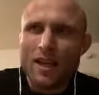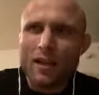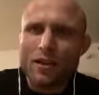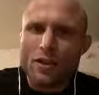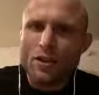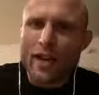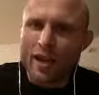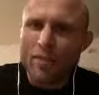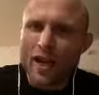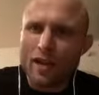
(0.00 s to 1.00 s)
it's good
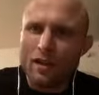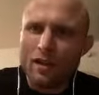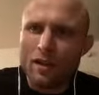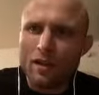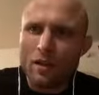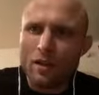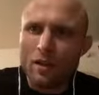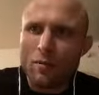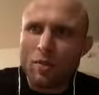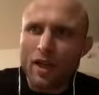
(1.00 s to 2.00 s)
and bad,
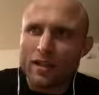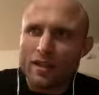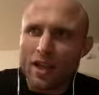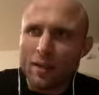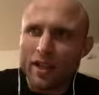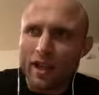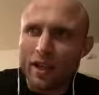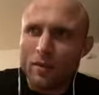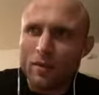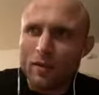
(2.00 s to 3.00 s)
but at the same
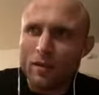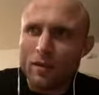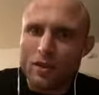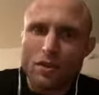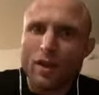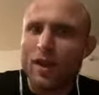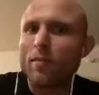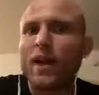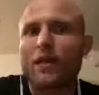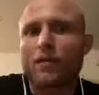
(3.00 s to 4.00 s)
time, it's good and
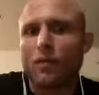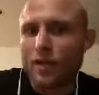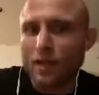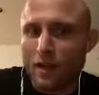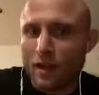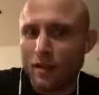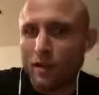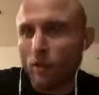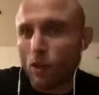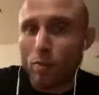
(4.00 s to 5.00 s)
bad for
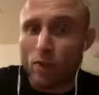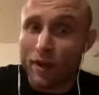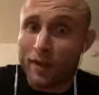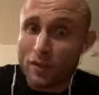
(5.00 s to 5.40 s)
your opponent as